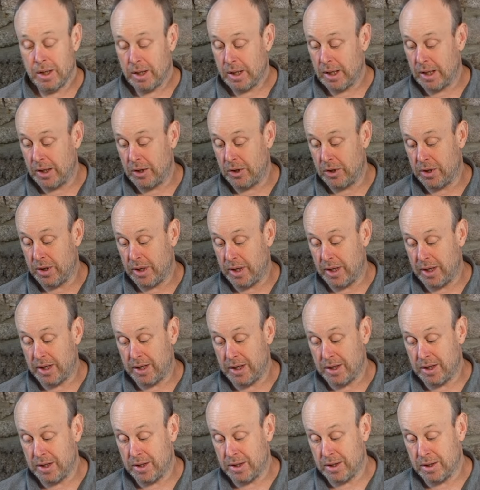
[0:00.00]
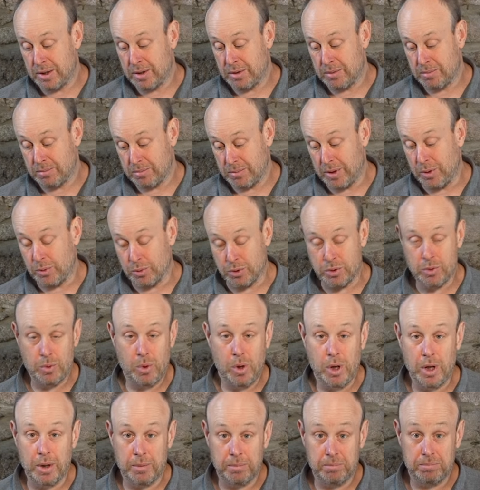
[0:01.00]
and then it was
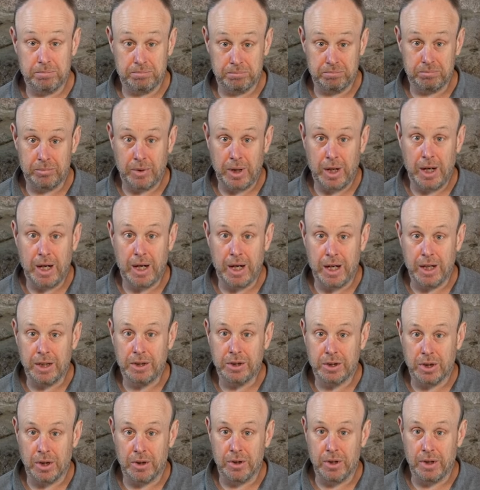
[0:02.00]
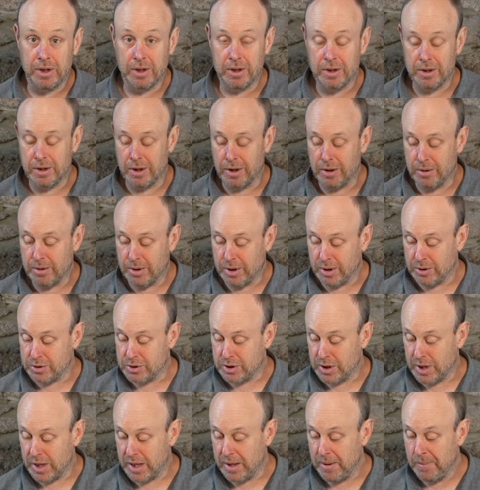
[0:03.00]
quite harsh, I think they'll
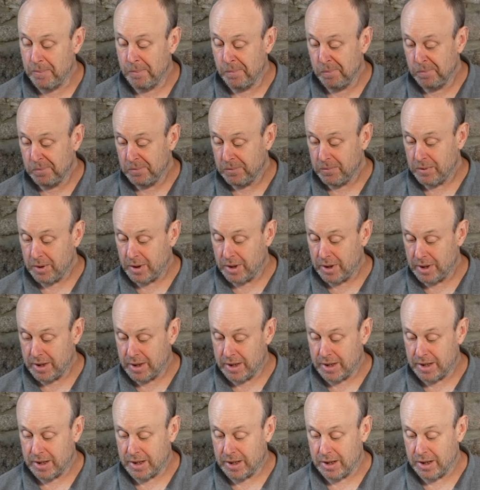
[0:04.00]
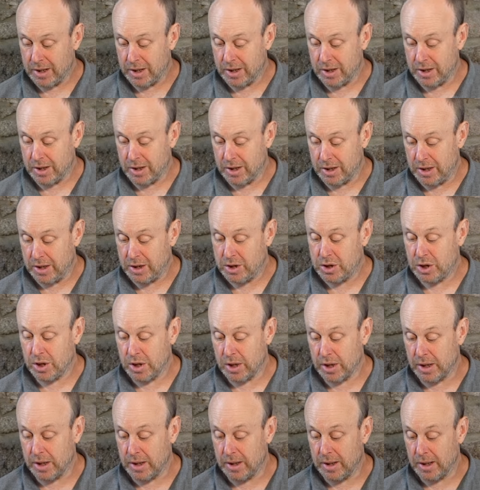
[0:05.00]
say,
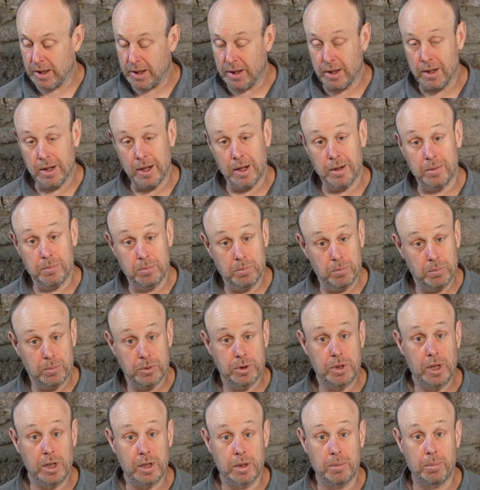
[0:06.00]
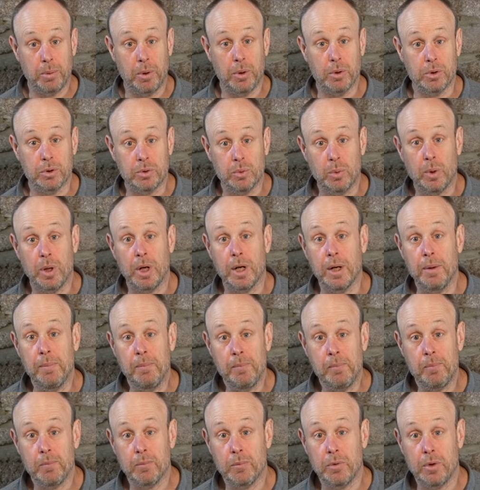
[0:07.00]
initially, and they stuck the bottles away
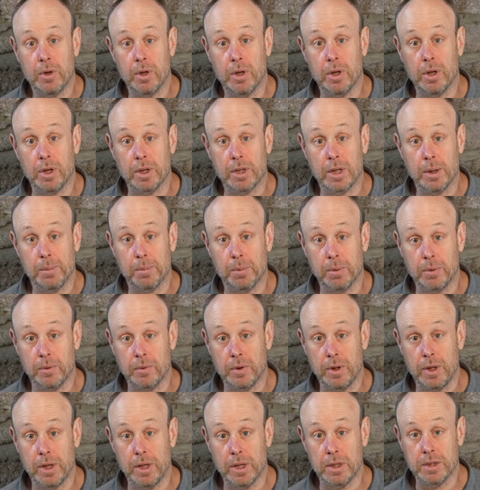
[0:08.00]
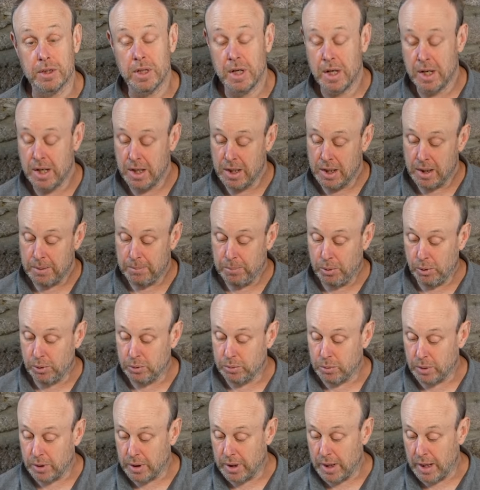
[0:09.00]
for a couple of years,
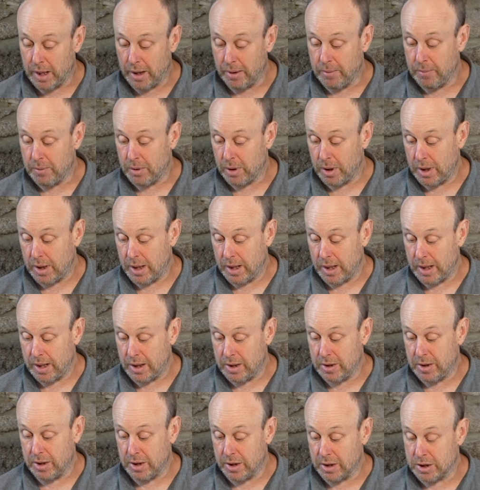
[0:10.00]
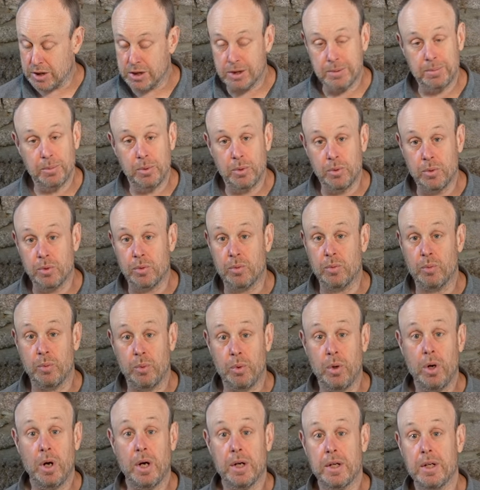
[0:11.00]
pulled one out, and it had smoothed
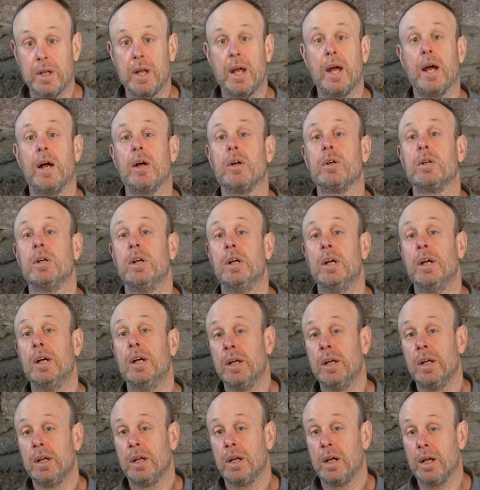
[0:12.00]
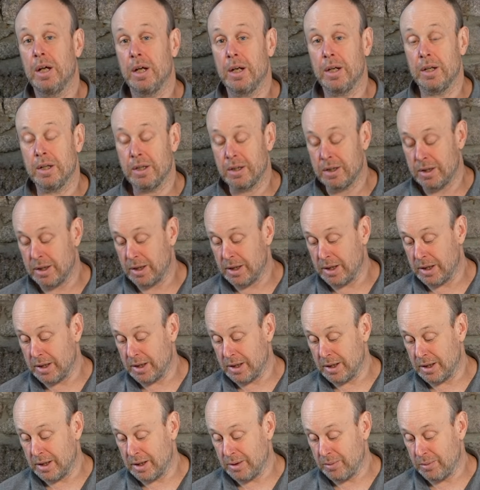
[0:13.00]
right out. And
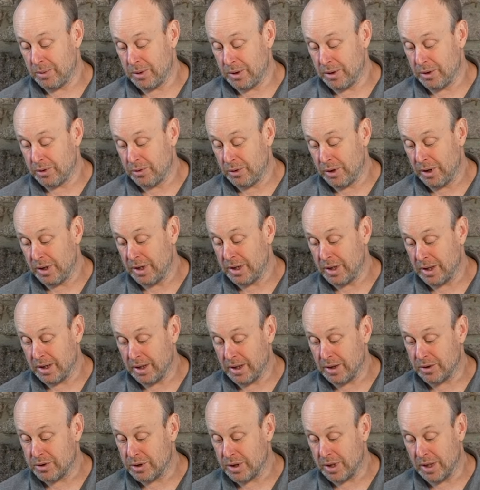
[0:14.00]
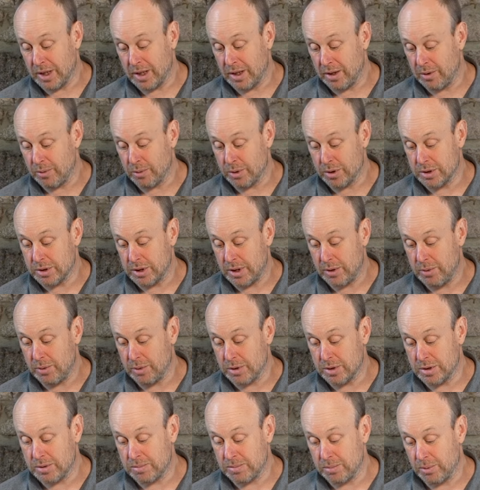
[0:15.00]
when they're drinking it, they're saying it
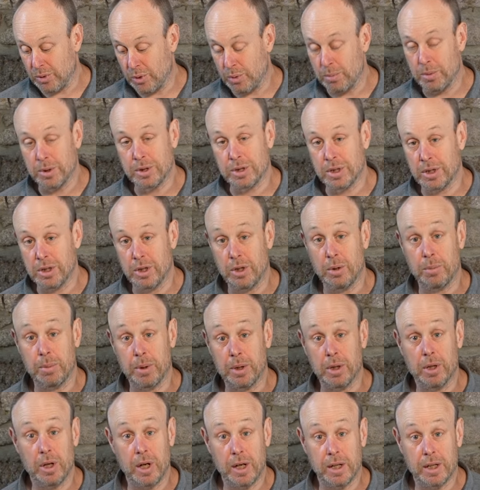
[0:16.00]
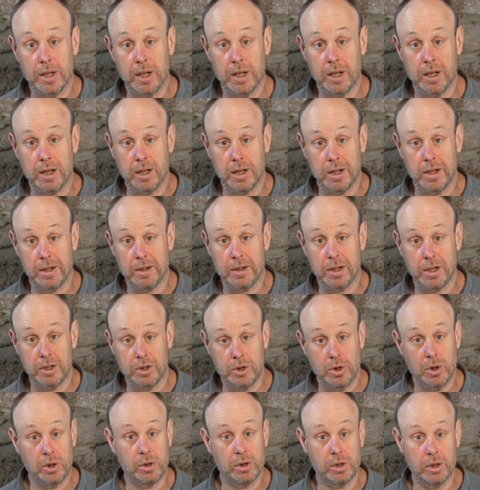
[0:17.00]
was almost a little bit like a
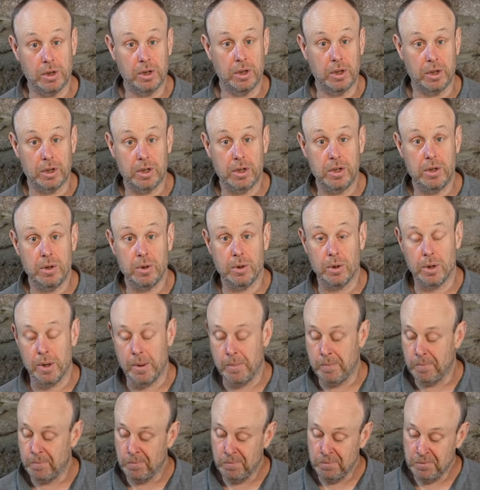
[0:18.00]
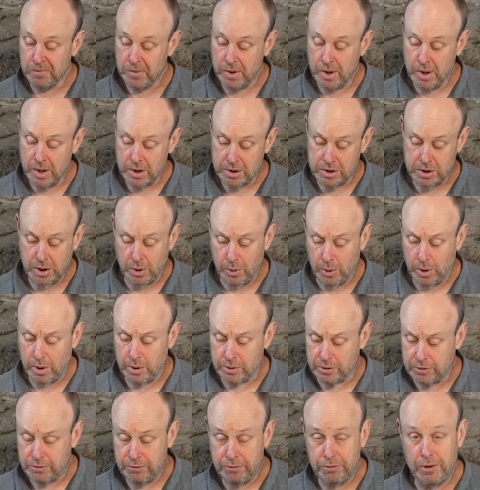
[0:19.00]
chocolate liqueur. So I
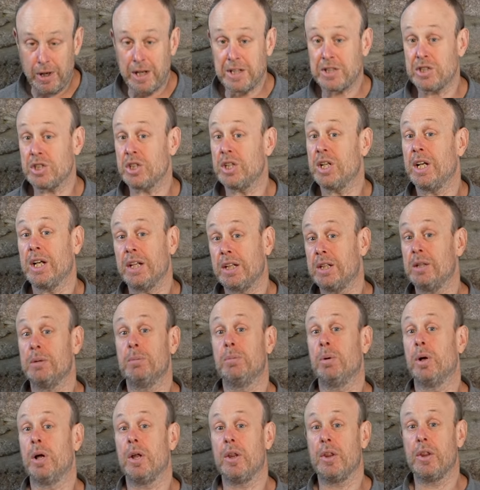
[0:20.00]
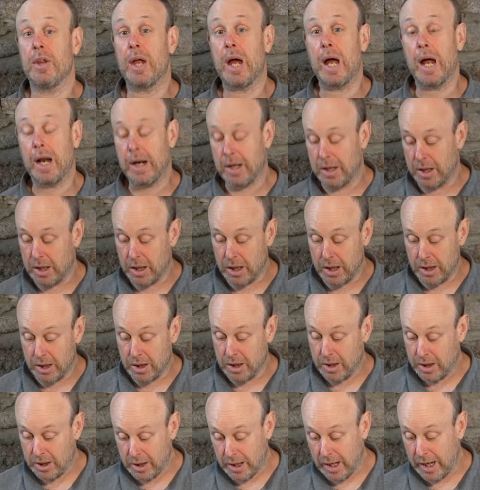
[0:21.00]
was fascinated by that,
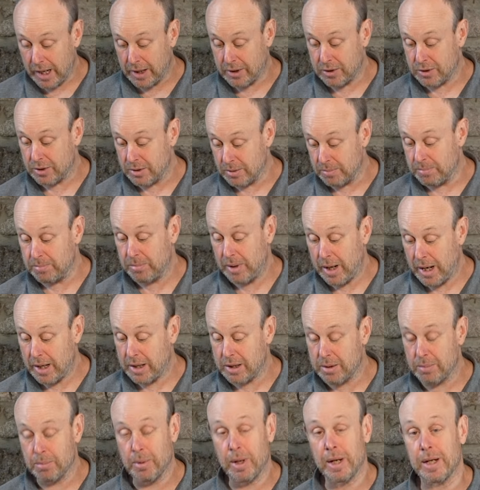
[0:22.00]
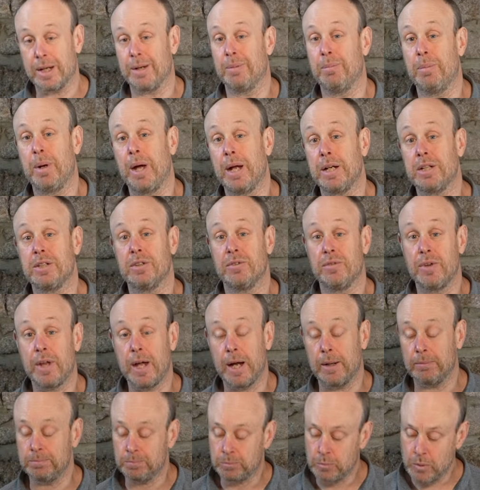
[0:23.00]
and had to make a batch of
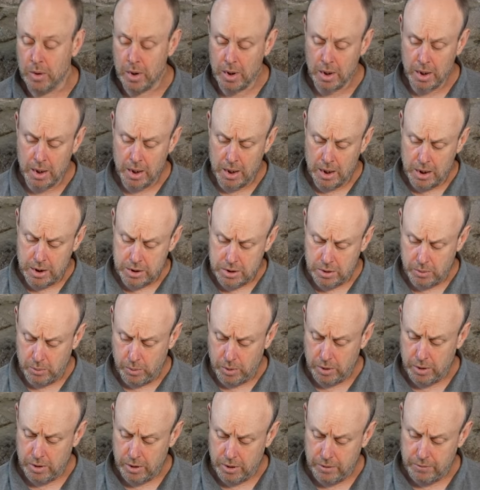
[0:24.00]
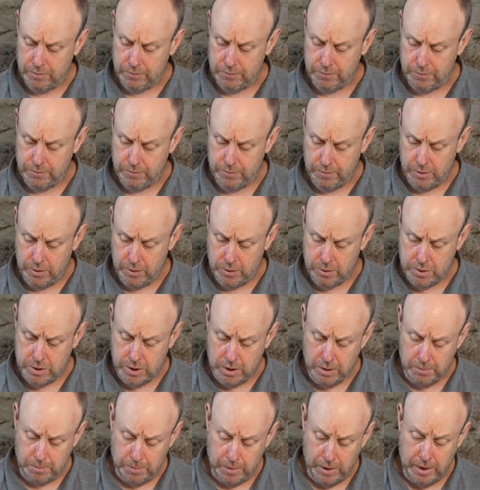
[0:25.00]
that. So what I've used
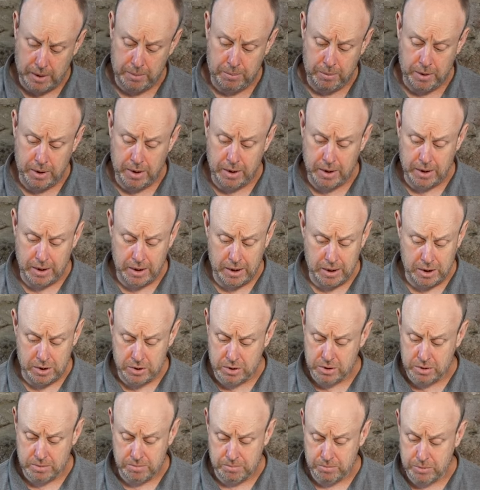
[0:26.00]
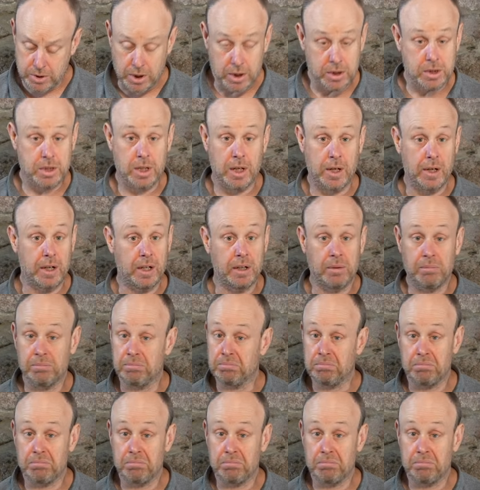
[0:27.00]
in the plain mead is just honey,